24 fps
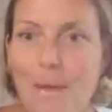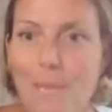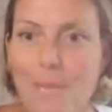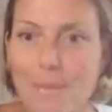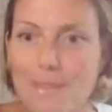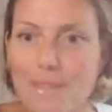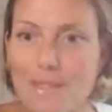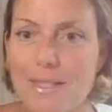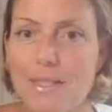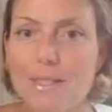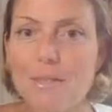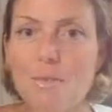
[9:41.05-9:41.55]
And
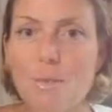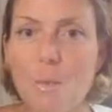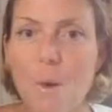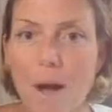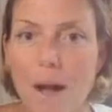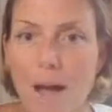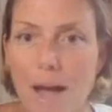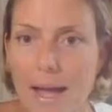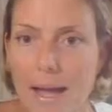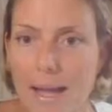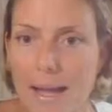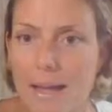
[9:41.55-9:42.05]
this is
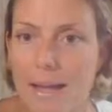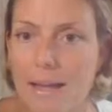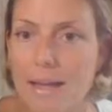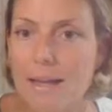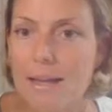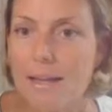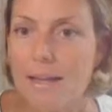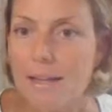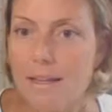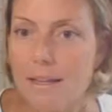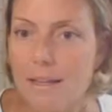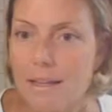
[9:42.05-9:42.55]
why,
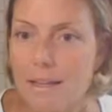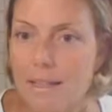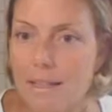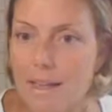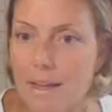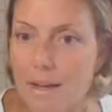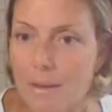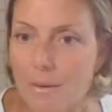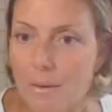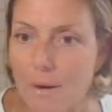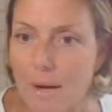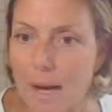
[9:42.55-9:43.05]

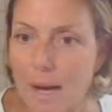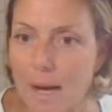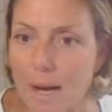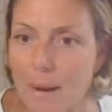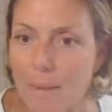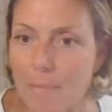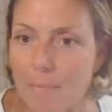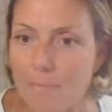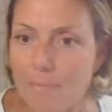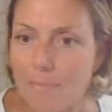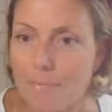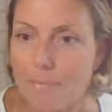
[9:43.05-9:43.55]

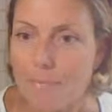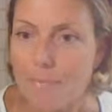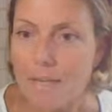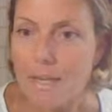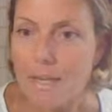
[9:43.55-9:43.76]
who